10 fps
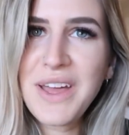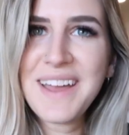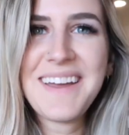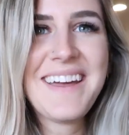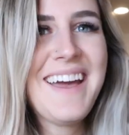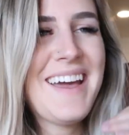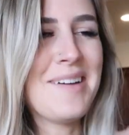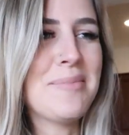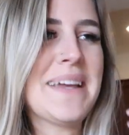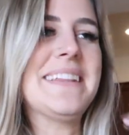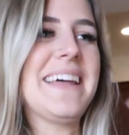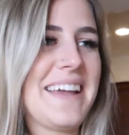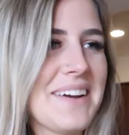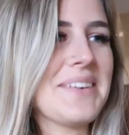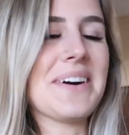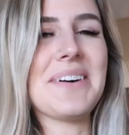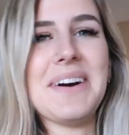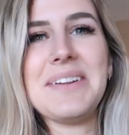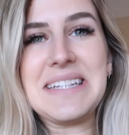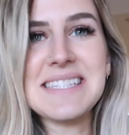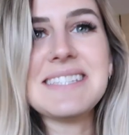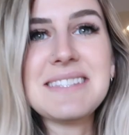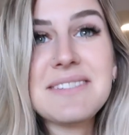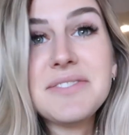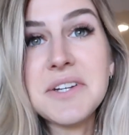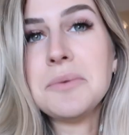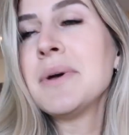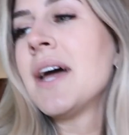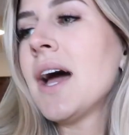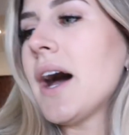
and being like, go, go, go, let's film.